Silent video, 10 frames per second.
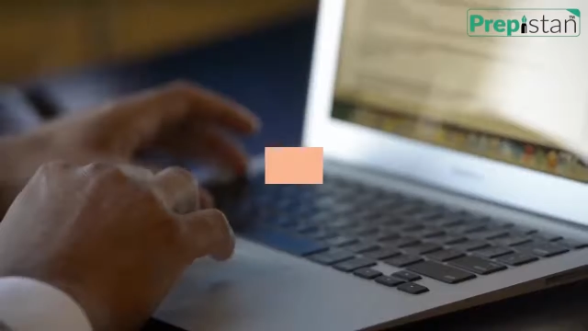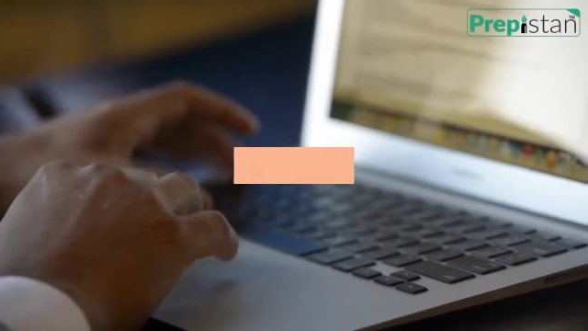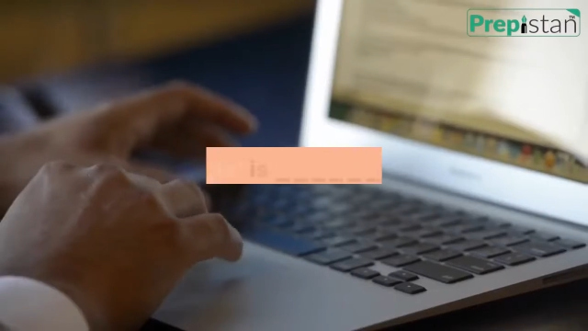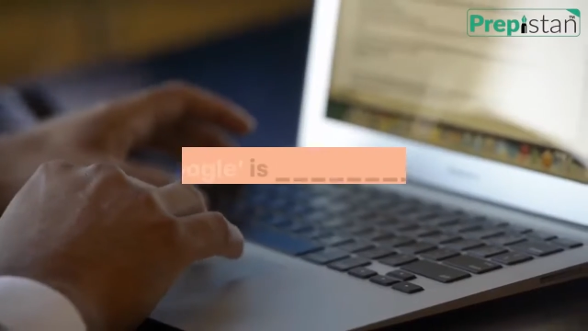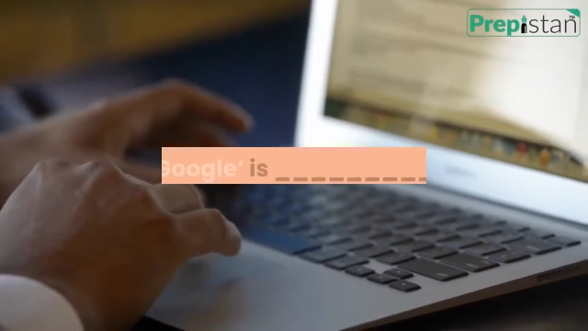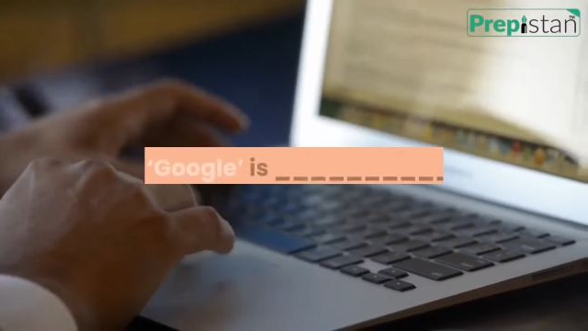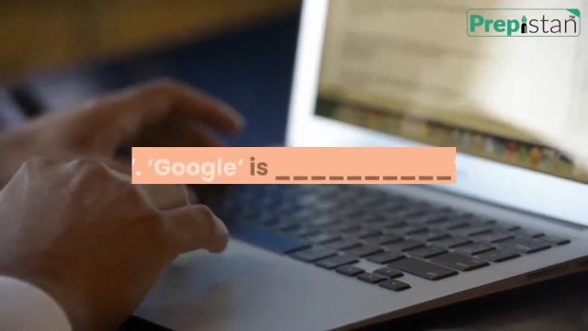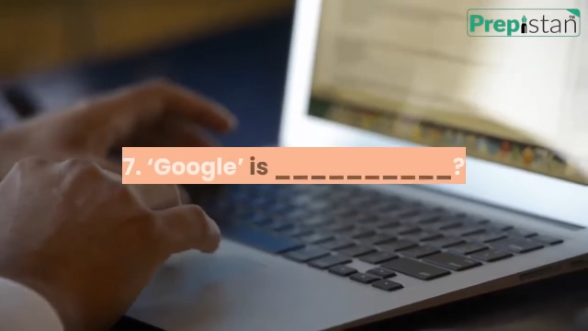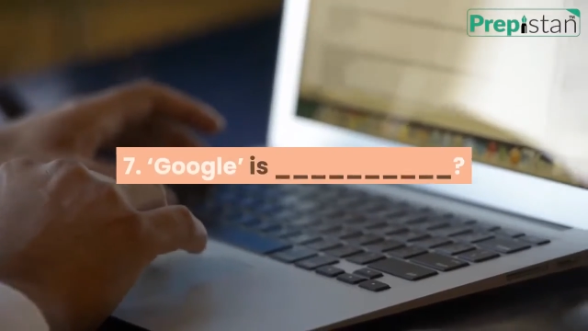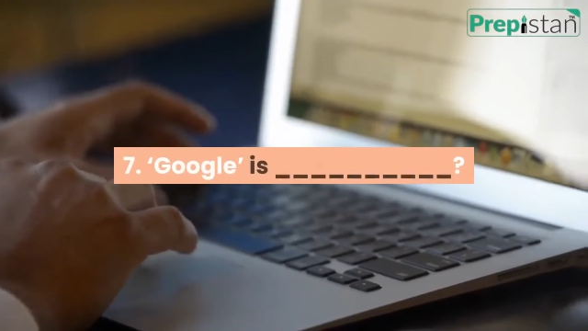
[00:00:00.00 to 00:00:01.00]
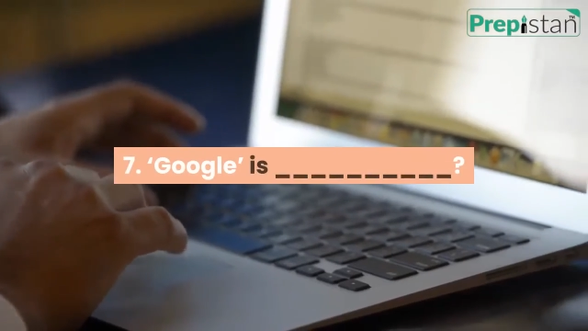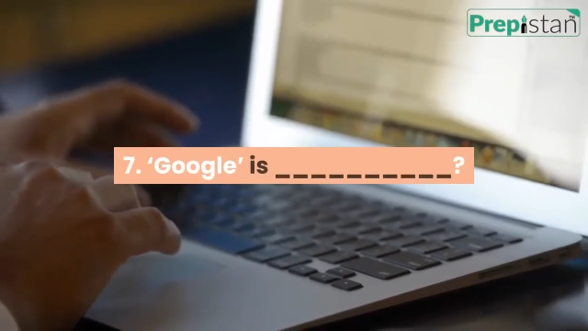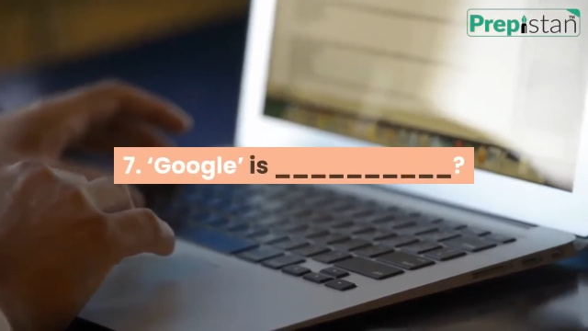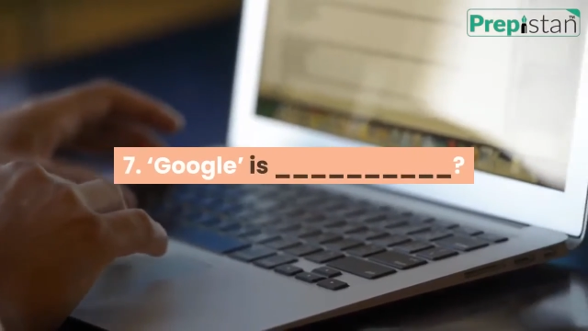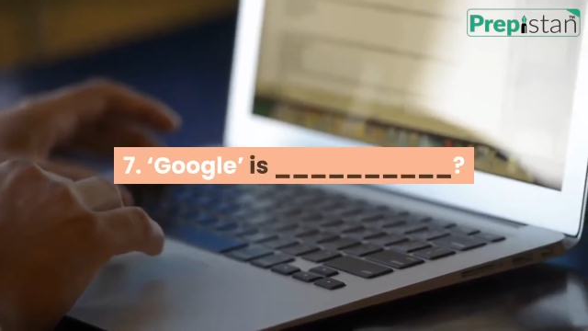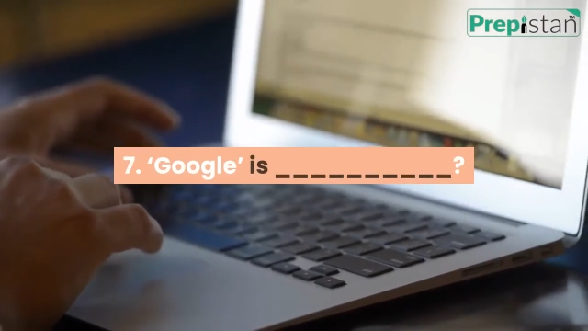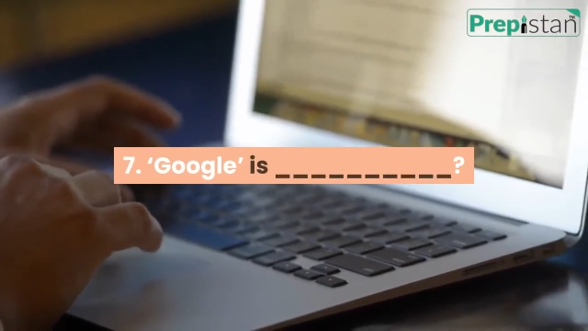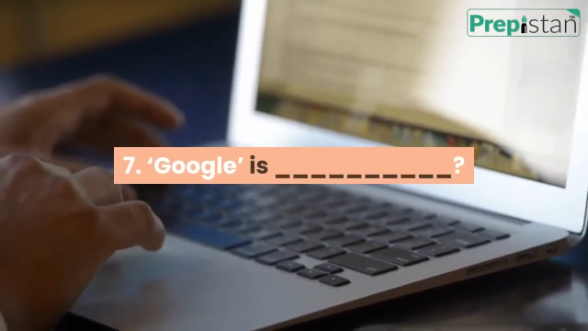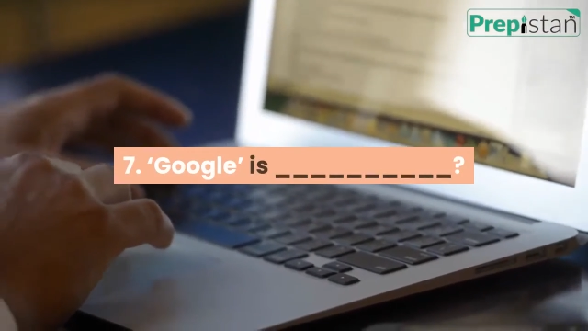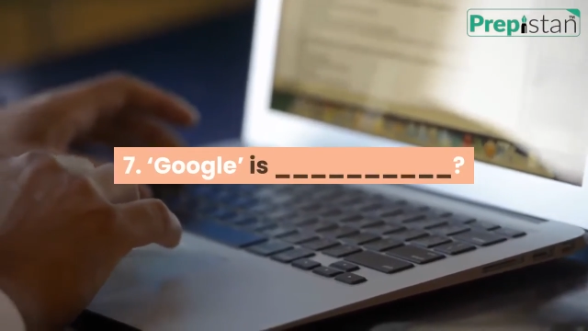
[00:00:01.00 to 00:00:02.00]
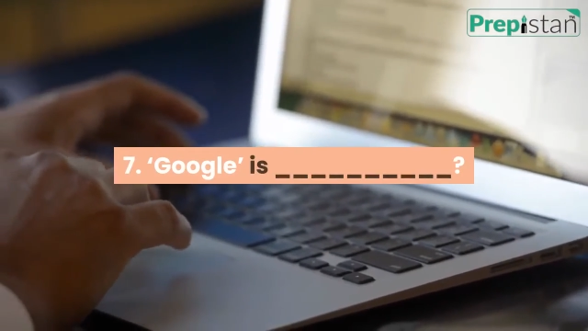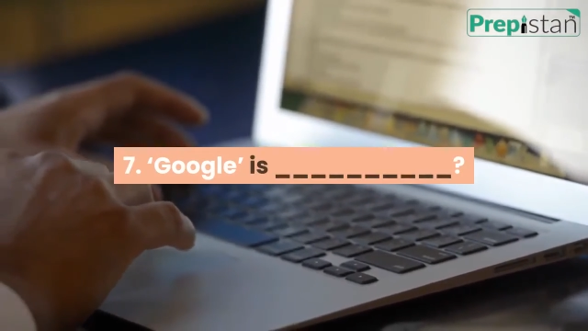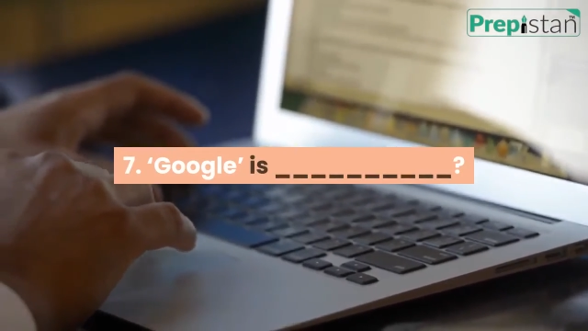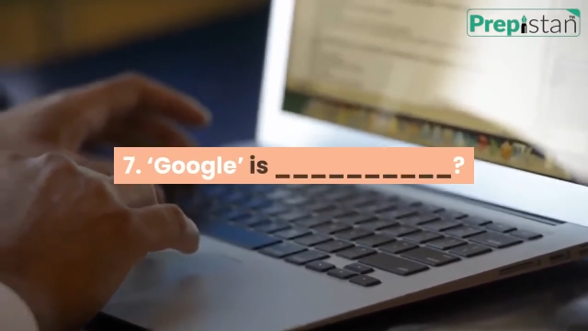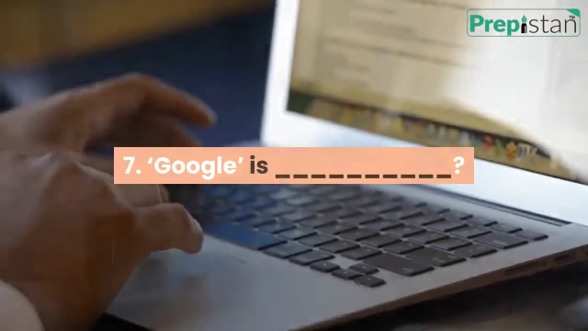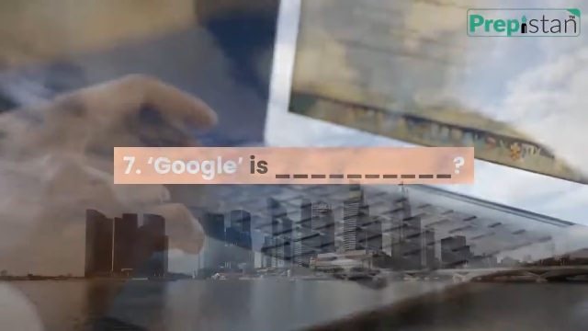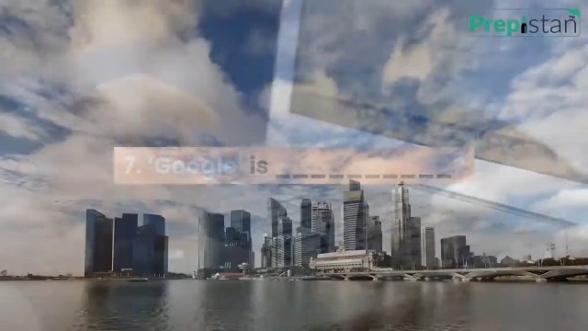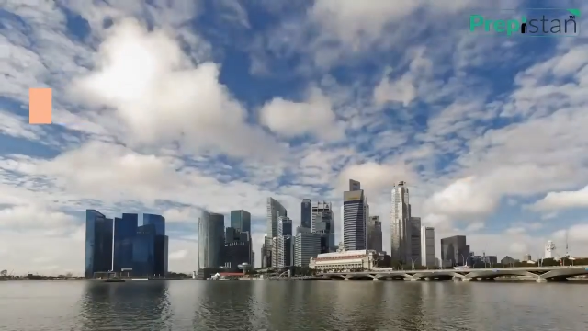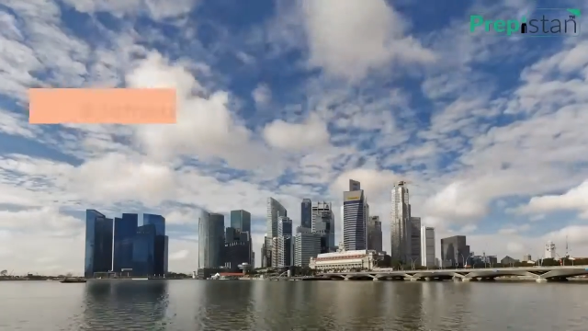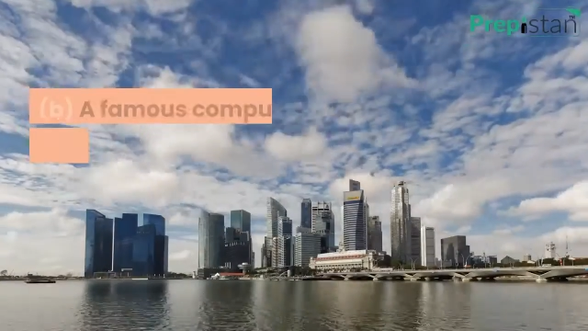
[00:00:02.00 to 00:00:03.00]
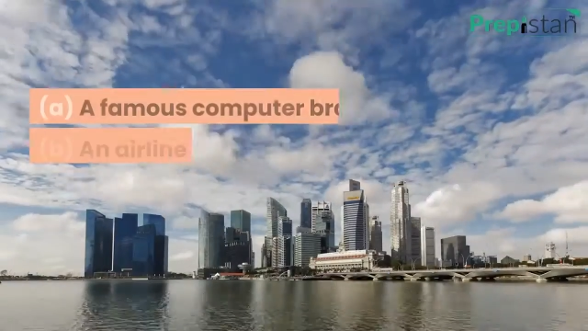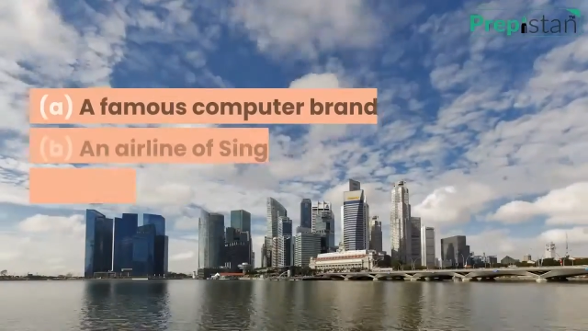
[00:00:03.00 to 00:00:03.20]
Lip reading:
No face is visible, so there are no lips to read.